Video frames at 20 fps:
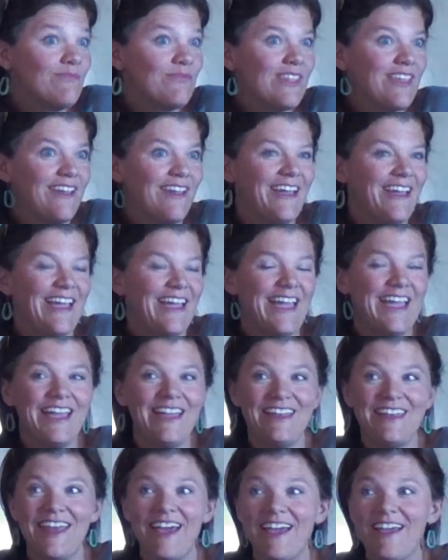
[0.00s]
Mm-hmm.
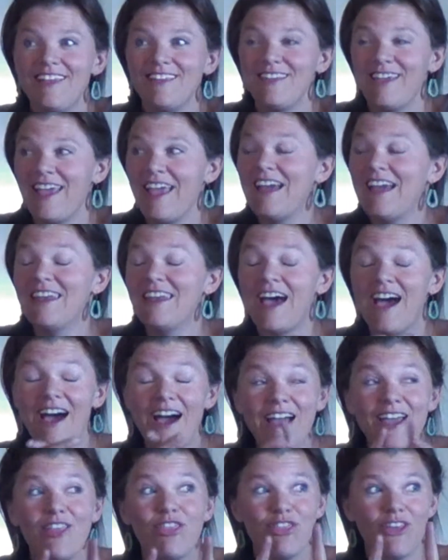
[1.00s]
And
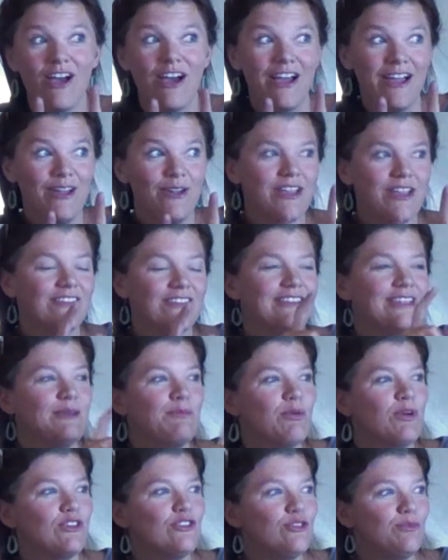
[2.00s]
I thought, because he
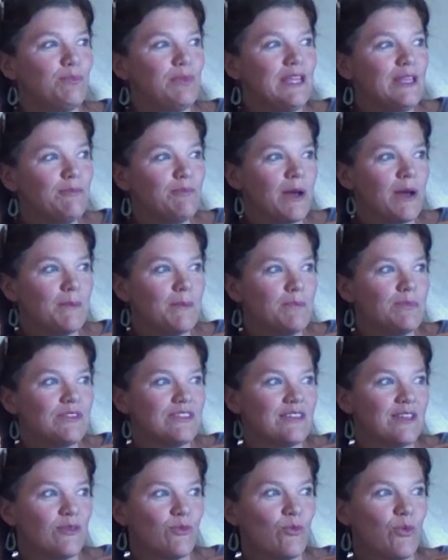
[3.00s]
put speed
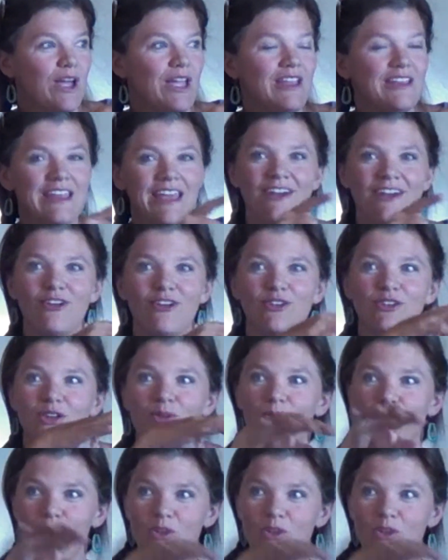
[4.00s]
bumps way down,